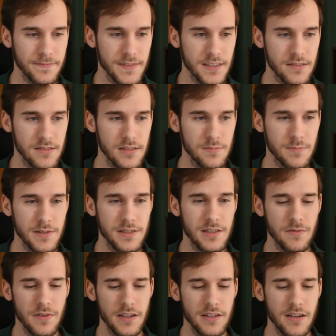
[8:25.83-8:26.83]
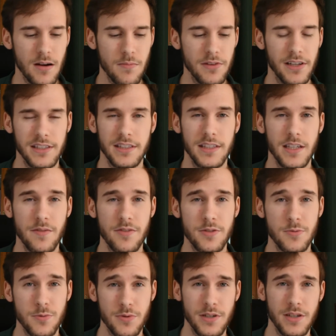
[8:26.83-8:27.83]
specific number. Like the
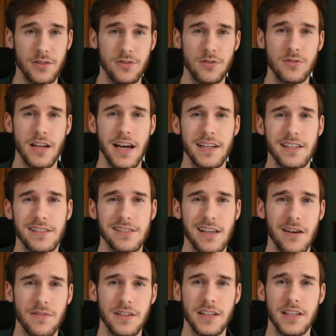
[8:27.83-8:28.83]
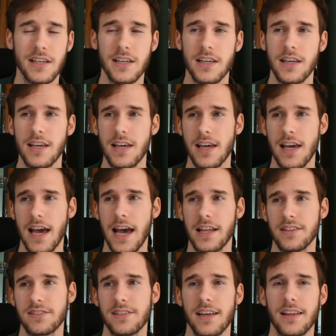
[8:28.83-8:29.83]
difference between a 297
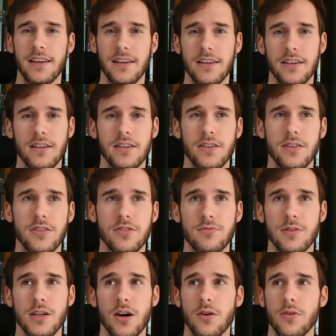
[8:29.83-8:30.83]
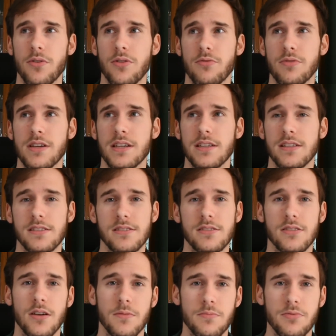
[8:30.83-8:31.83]
and say like a 303
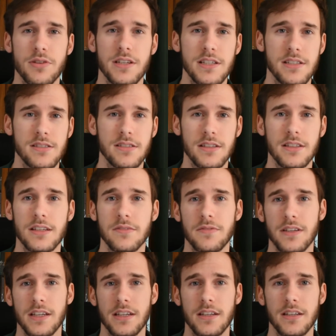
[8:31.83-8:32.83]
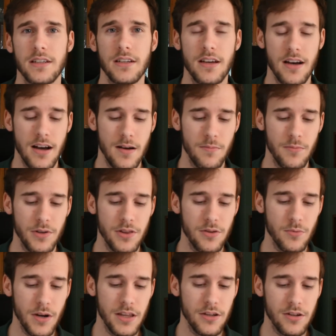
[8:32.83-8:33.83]
is pretty significant with the
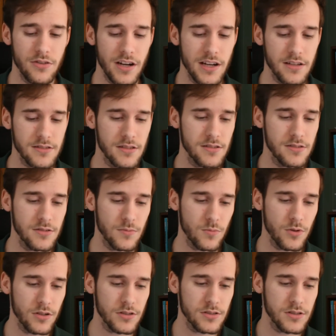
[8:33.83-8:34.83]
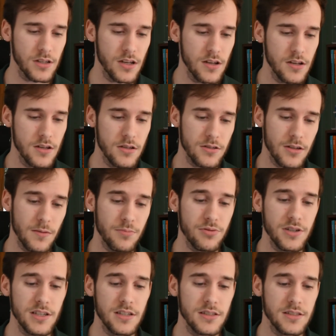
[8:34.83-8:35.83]
way the grading system works. So I'm
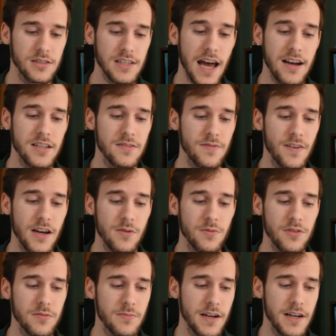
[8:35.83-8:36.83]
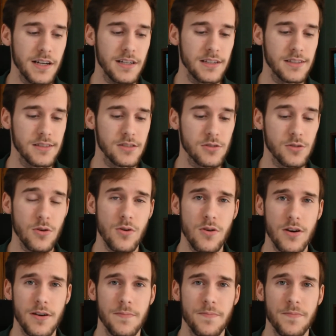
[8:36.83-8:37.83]
pretty satisfied with my
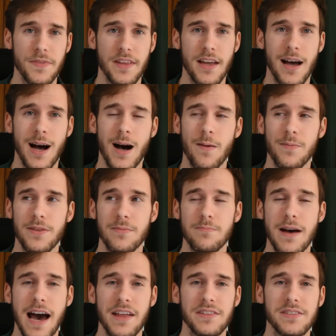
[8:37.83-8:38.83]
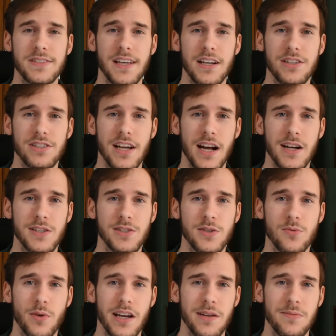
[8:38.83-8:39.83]
score. The math section actually
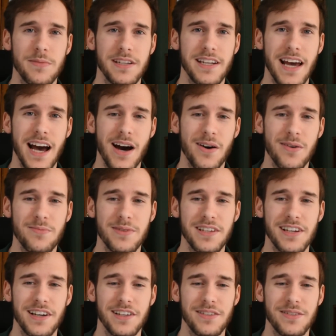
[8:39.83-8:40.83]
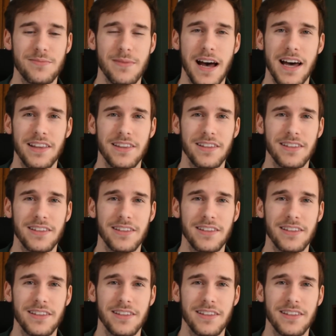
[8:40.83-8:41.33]
weighed me down because math,